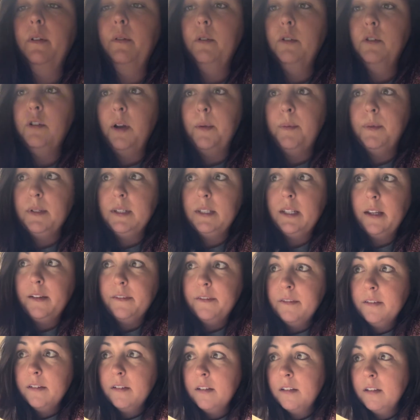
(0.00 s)
we're dropping stuff.
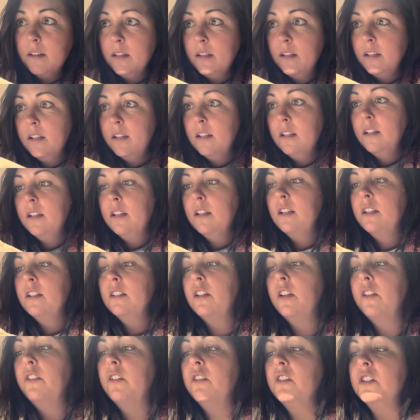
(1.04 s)

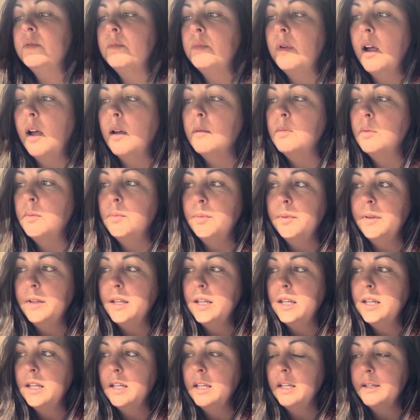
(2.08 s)
So there's
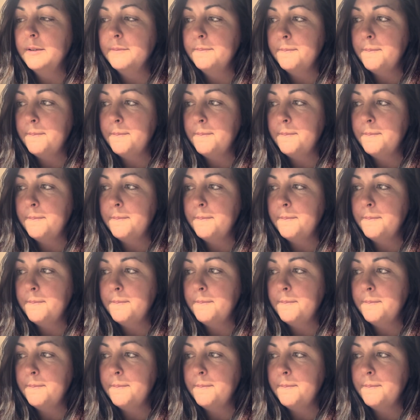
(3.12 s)
probably,